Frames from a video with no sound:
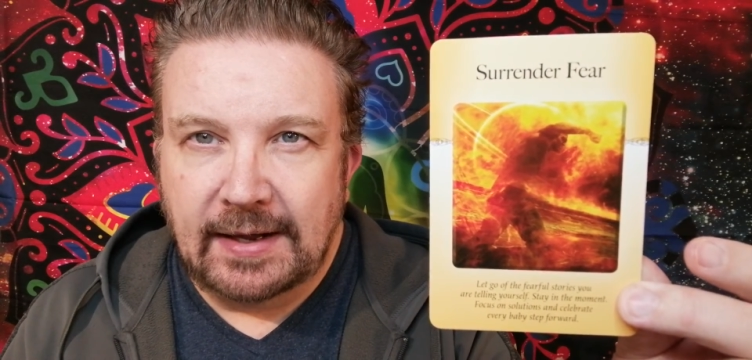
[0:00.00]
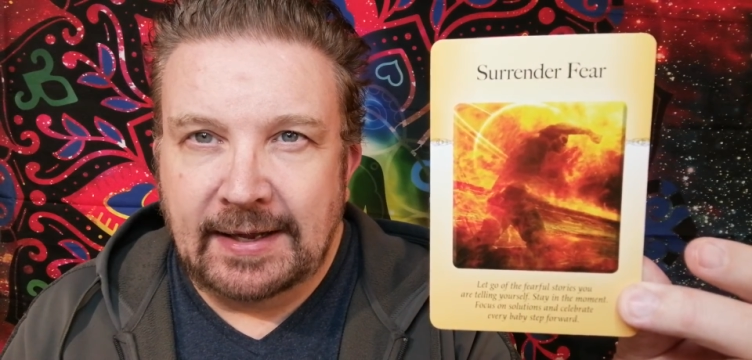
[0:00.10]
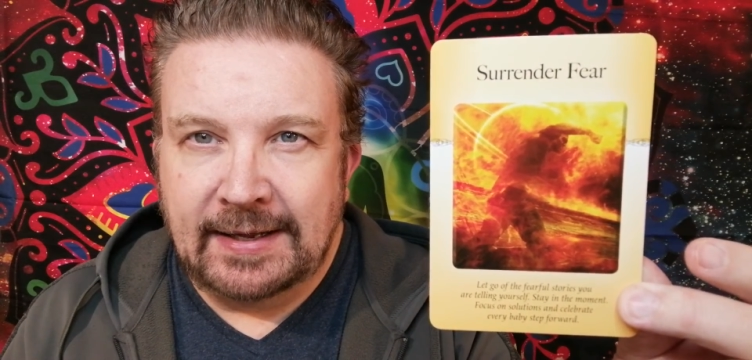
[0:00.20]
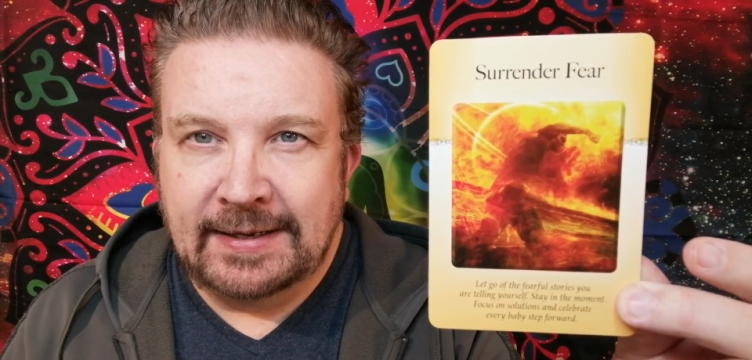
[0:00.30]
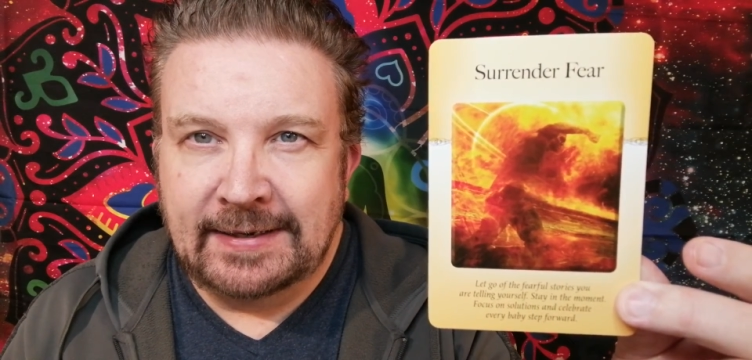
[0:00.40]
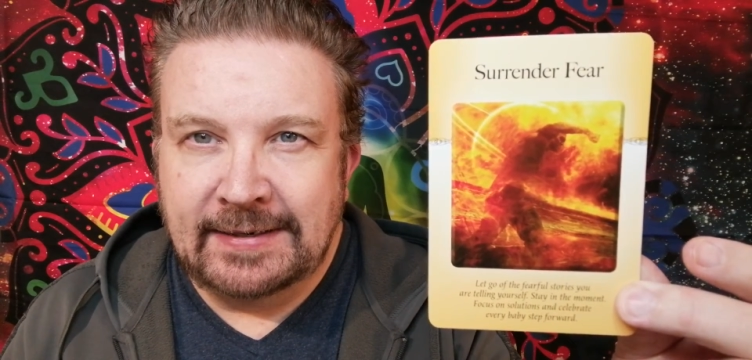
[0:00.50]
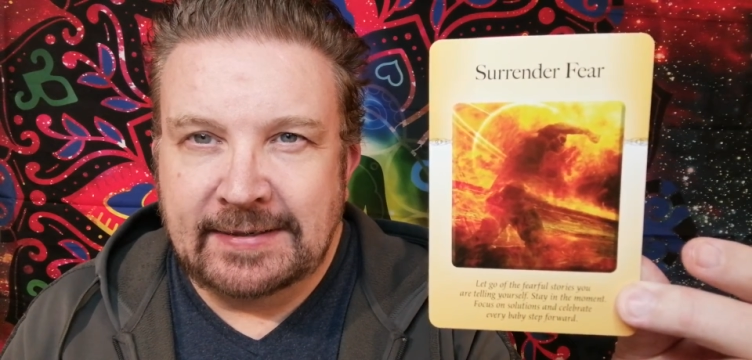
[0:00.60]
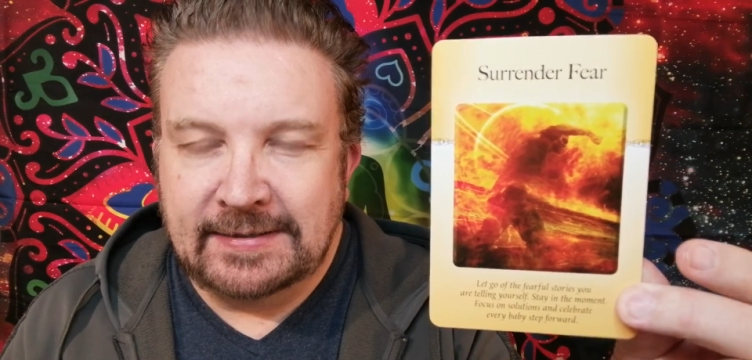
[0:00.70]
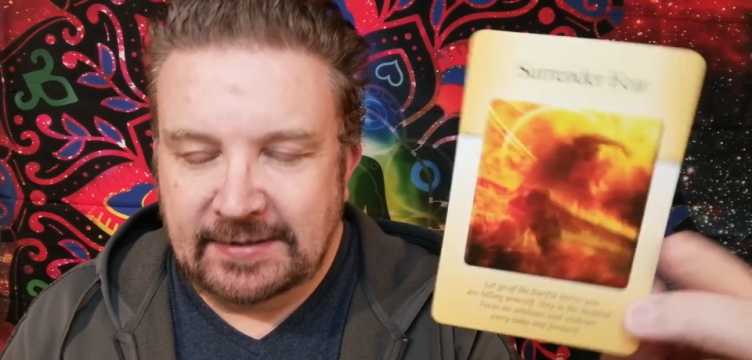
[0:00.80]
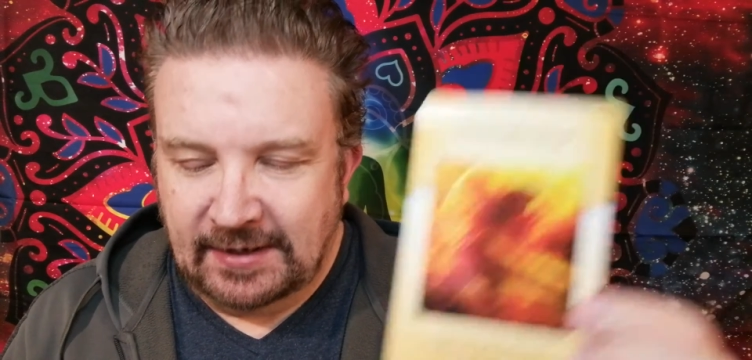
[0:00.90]
And
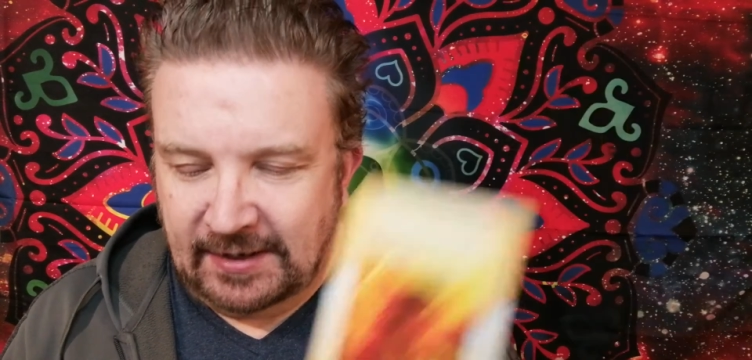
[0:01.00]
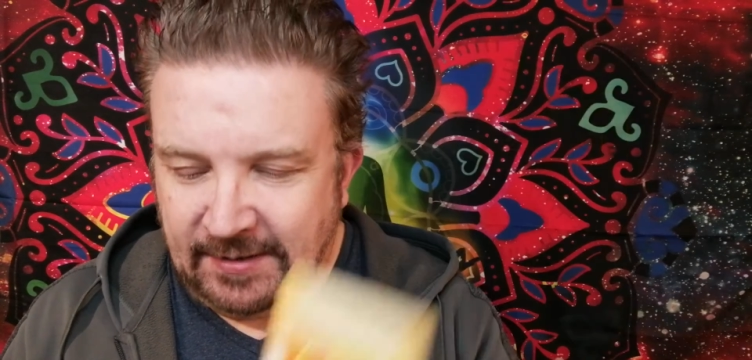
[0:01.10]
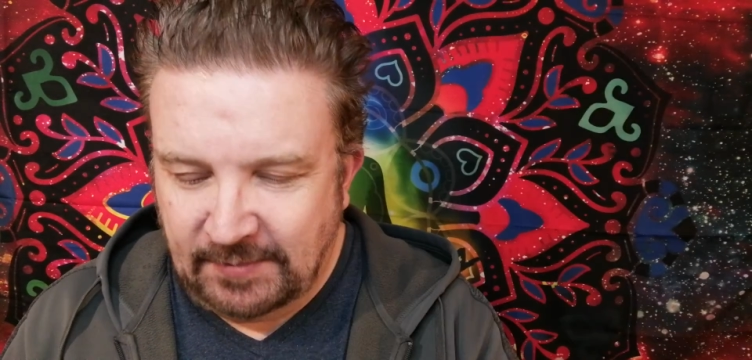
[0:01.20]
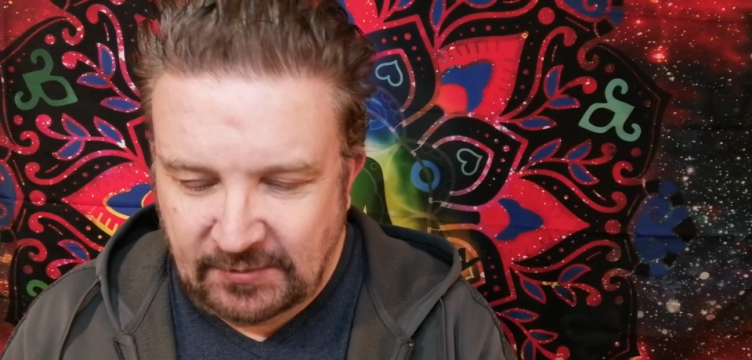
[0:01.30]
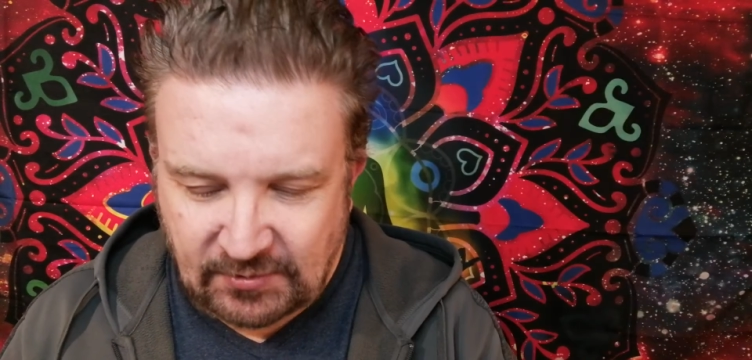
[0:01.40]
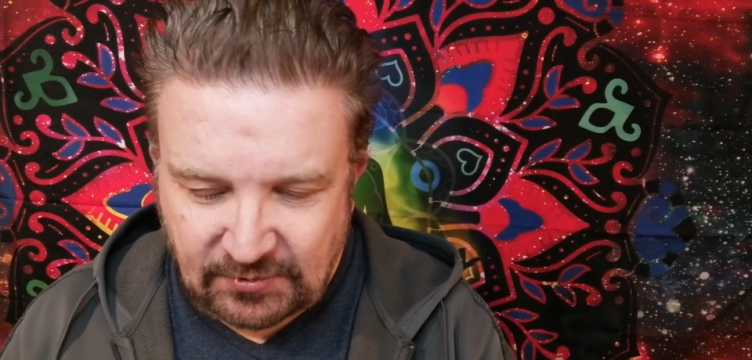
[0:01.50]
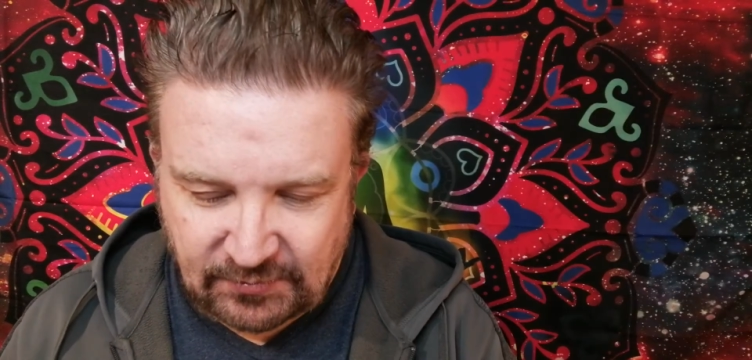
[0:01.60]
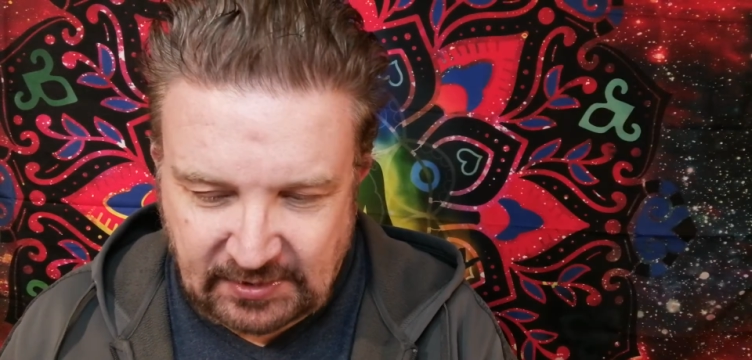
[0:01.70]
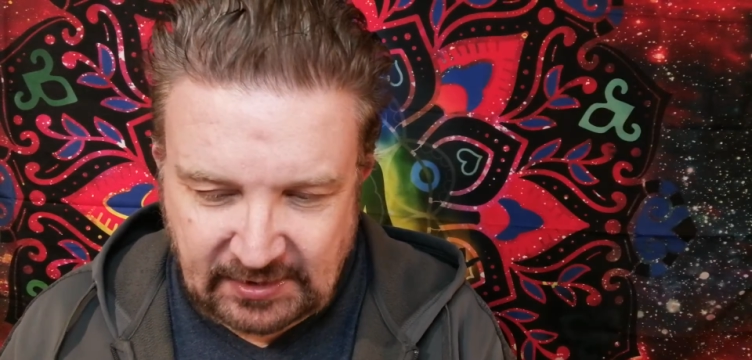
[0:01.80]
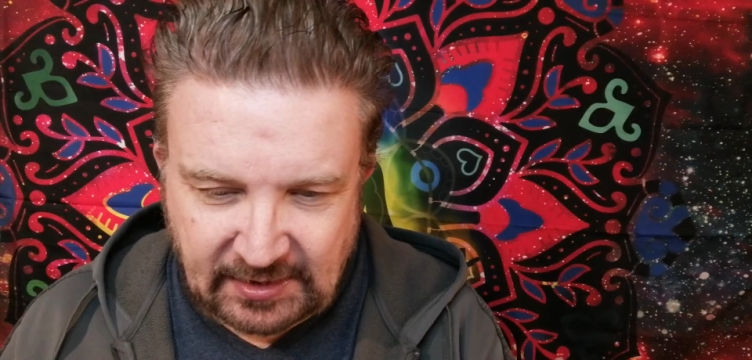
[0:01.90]
I was just
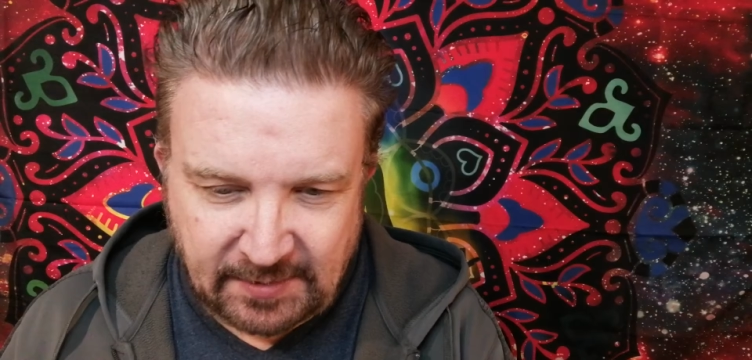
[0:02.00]
reading there